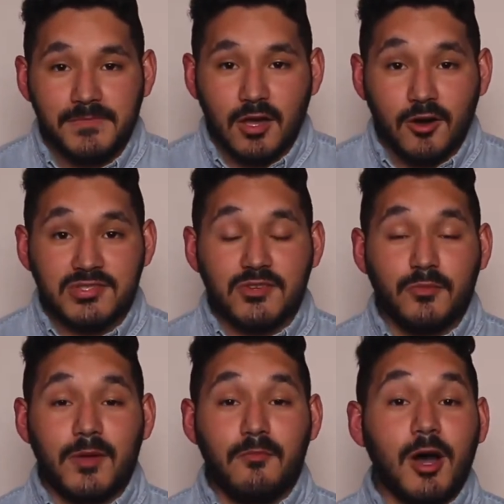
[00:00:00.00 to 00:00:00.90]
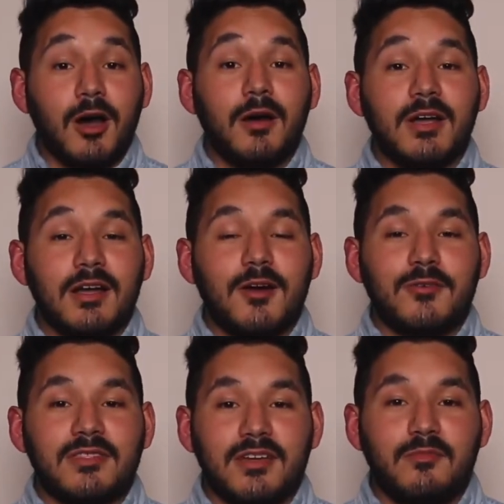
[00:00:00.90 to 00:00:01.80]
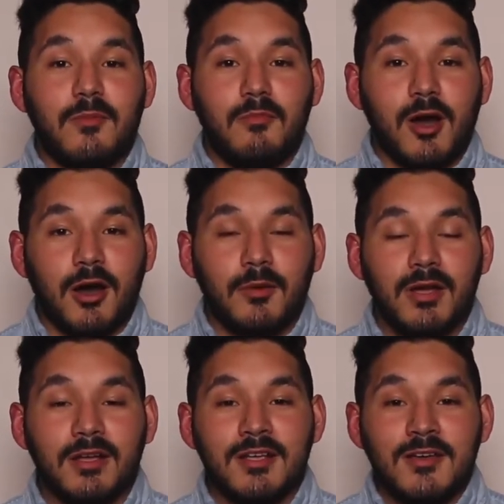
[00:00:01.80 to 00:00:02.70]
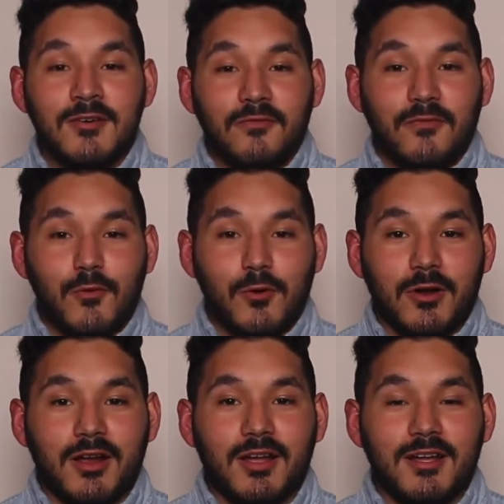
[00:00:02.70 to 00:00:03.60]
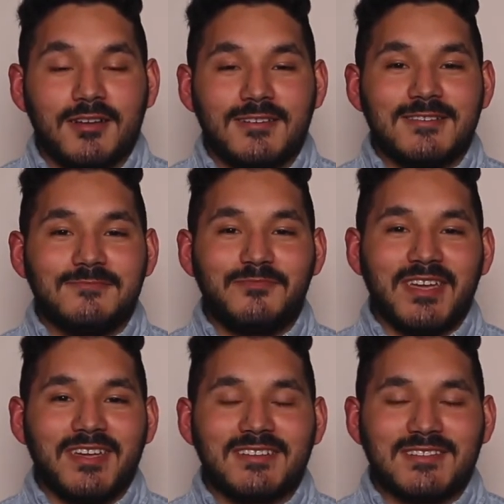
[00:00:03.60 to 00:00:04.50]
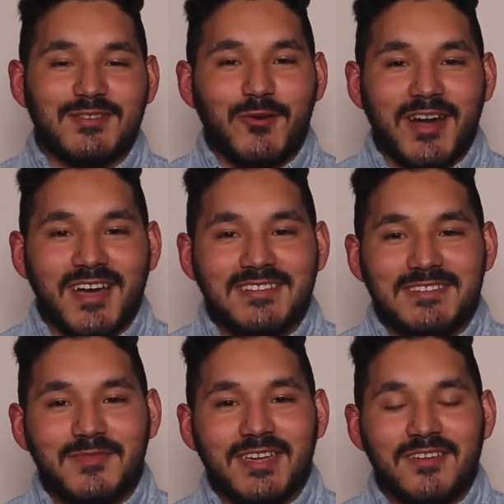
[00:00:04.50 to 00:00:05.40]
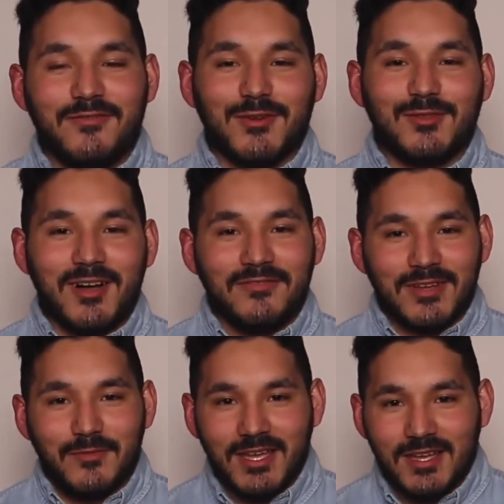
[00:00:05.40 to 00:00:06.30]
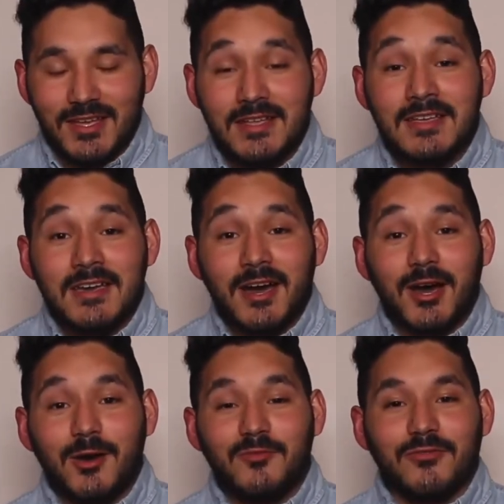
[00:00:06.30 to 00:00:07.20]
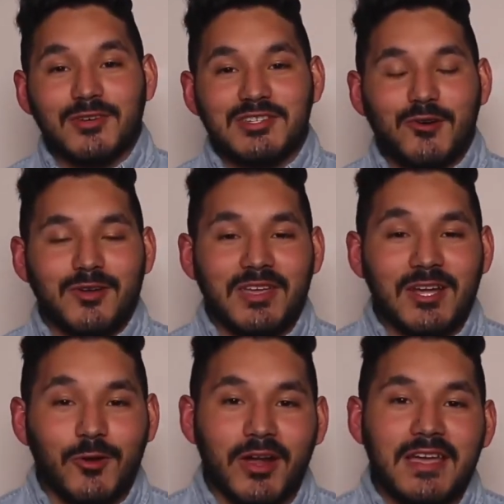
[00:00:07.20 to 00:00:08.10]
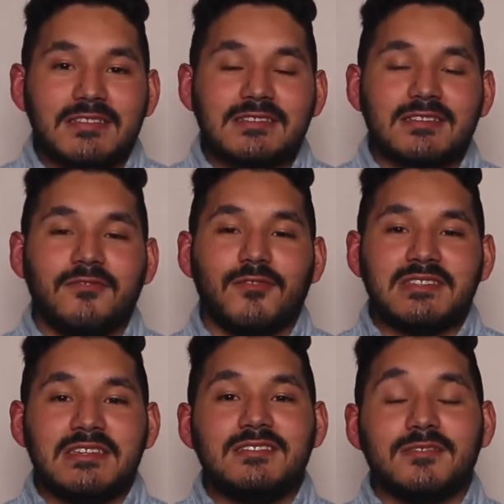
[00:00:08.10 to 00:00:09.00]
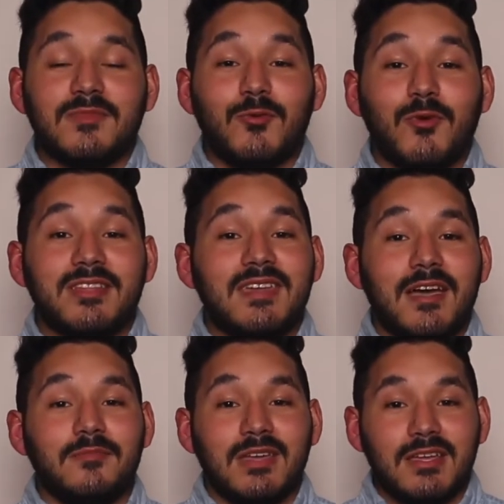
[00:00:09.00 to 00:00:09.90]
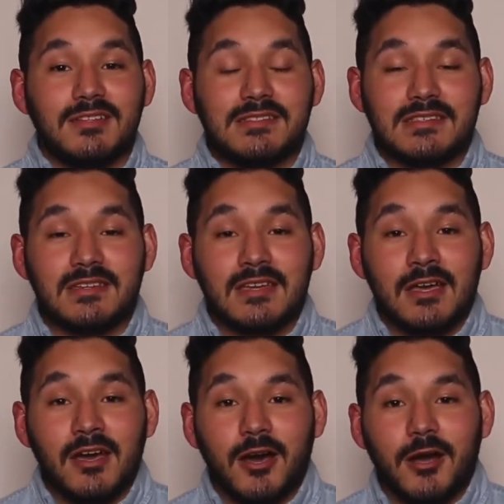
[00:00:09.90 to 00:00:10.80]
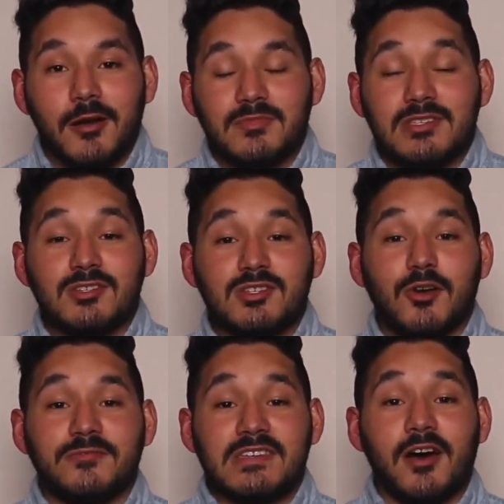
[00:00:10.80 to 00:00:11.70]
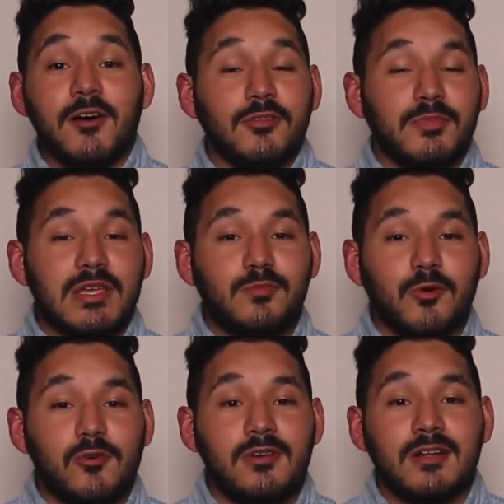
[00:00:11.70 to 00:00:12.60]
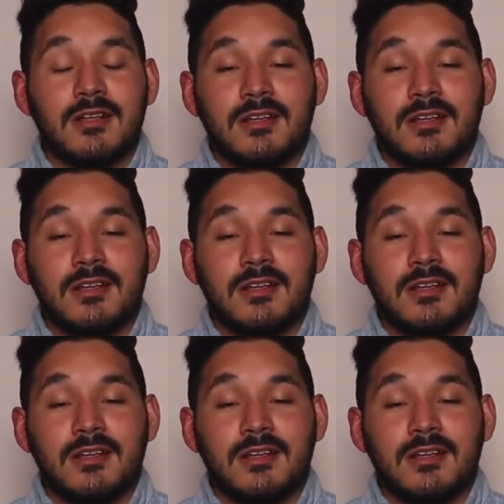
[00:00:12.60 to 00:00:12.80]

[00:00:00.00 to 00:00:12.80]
Also, my mom, I want to thank my mom for being so kind to me, for loving me, for showing me grace, and for teaching me what that means to show to other people.